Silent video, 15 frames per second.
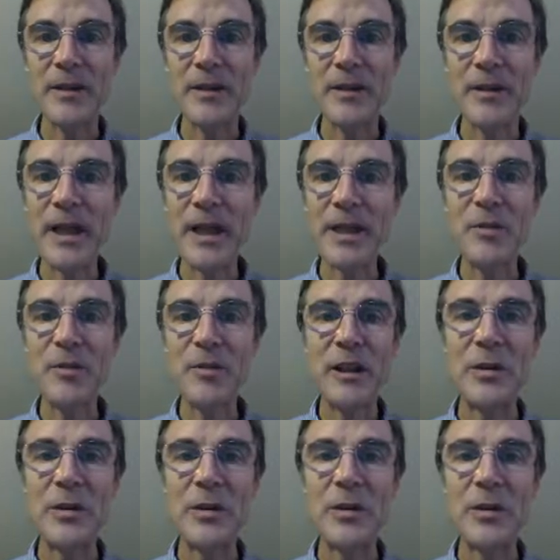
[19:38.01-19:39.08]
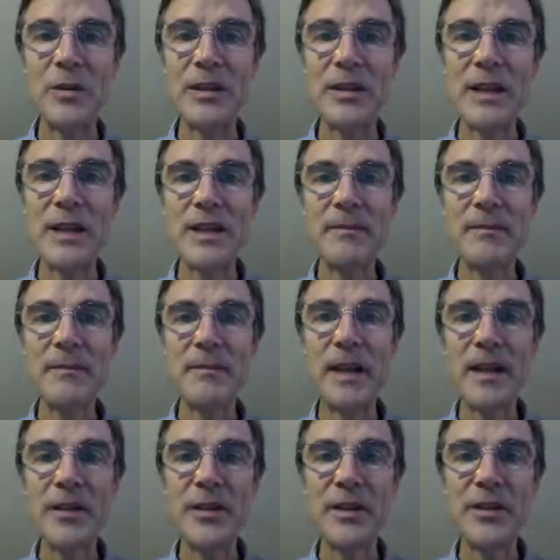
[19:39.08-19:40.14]
Well, that's pretty cool because that's
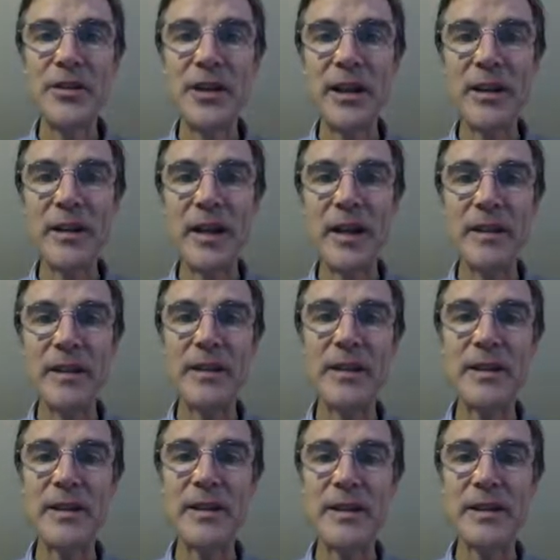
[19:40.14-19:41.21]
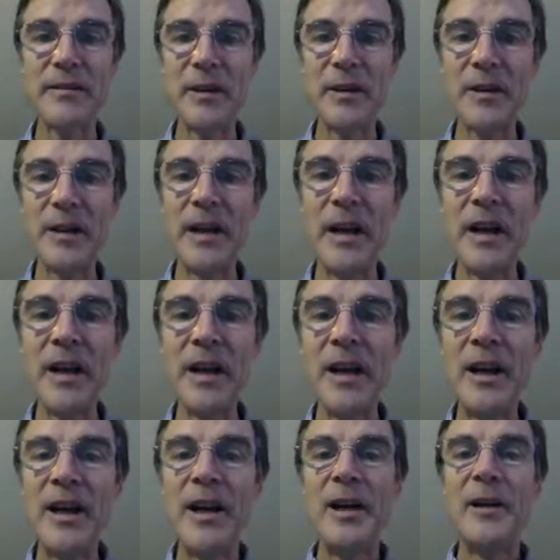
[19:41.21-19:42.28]
that's going to generate this uh, very
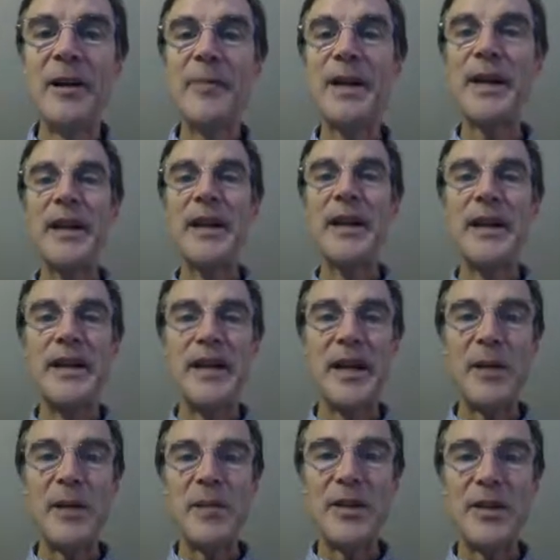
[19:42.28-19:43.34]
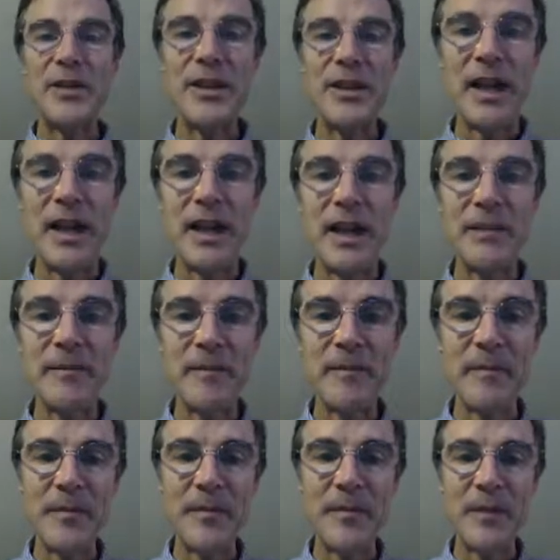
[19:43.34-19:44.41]
pixelated image and
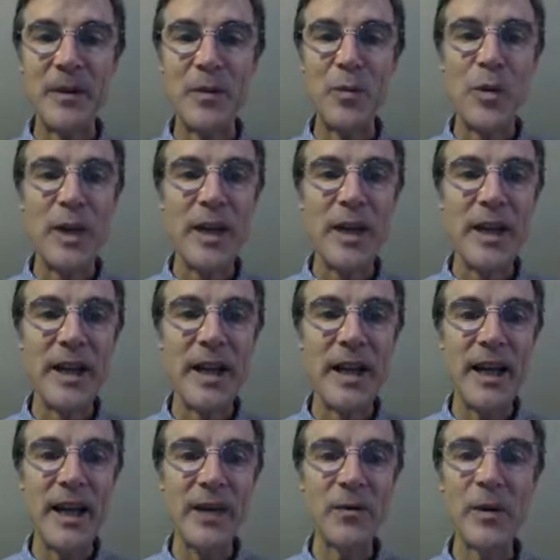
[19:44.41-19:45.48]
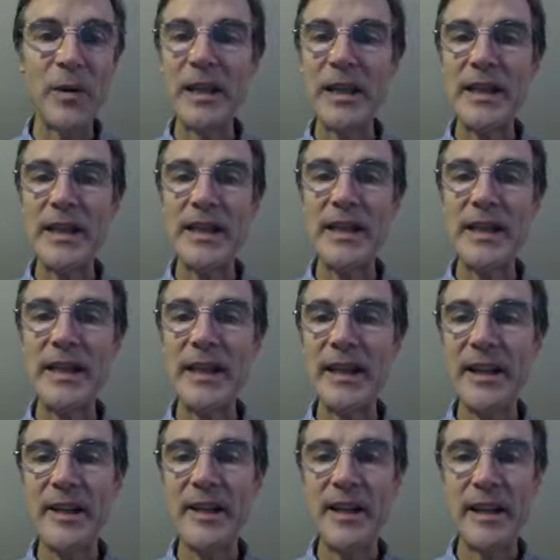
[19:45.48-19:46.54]
we can't really see
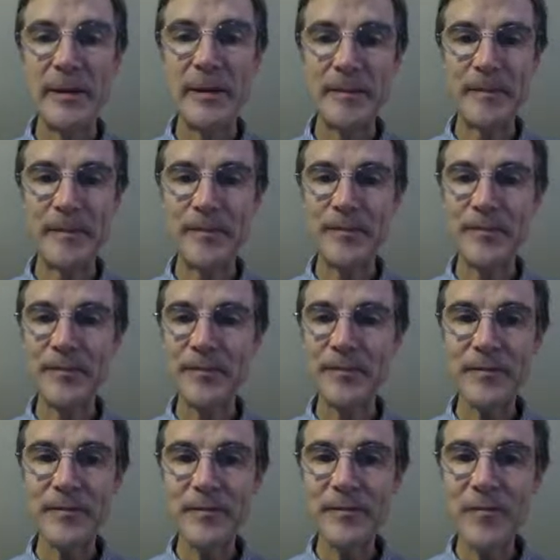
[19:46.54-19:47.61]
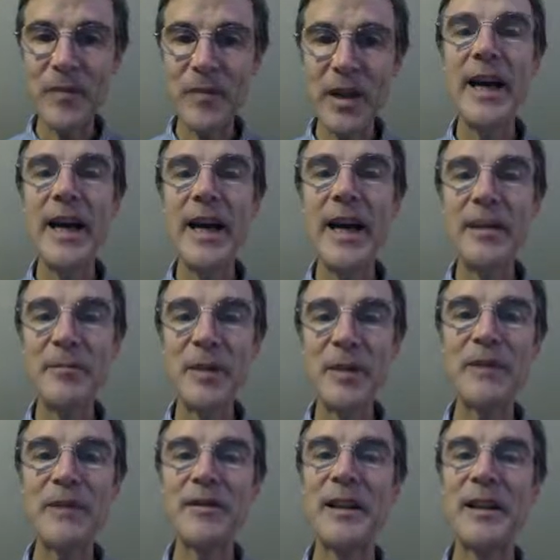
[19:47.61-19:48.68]
anything yet, but
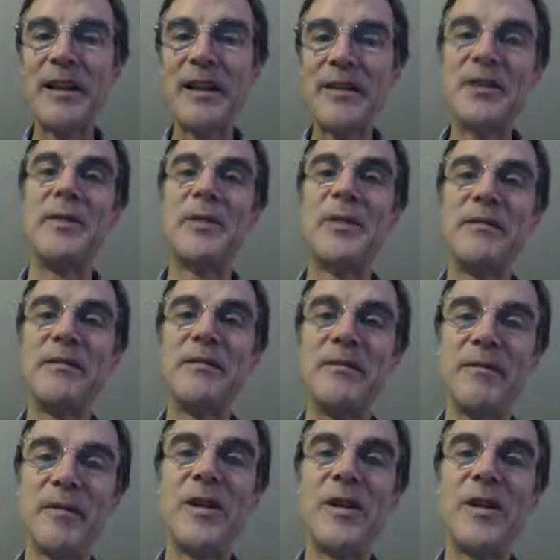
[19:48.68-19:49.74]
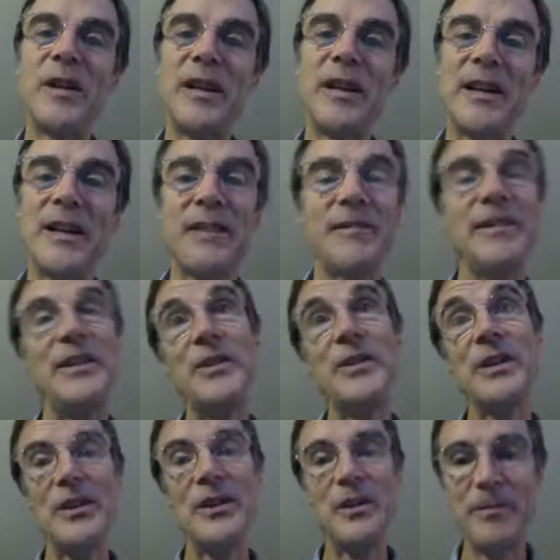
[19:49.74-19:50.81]
if I let this run for long enough, and you
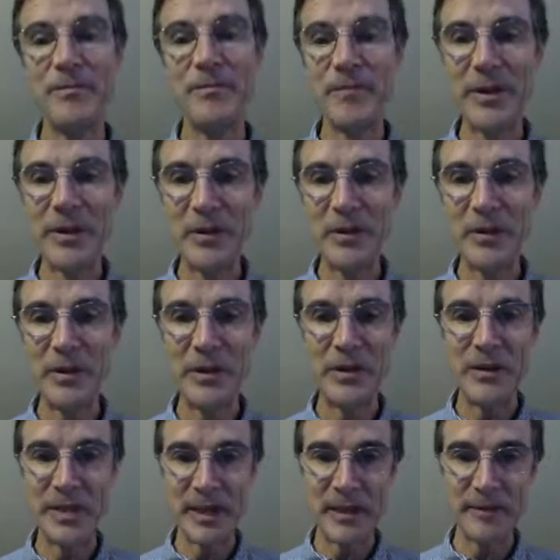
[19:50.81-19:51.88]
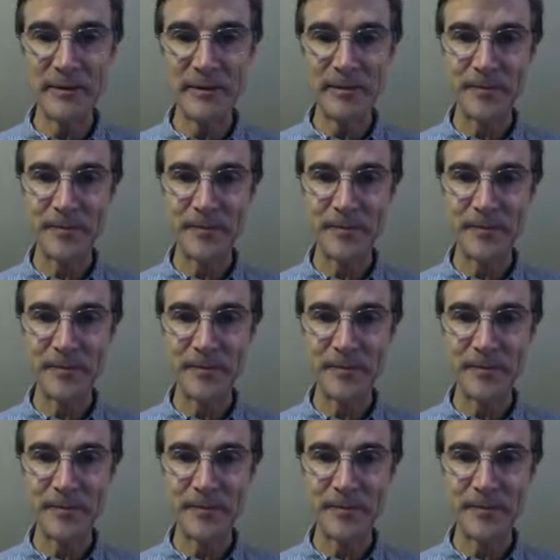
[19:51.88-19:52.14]
can go, go to it yourself,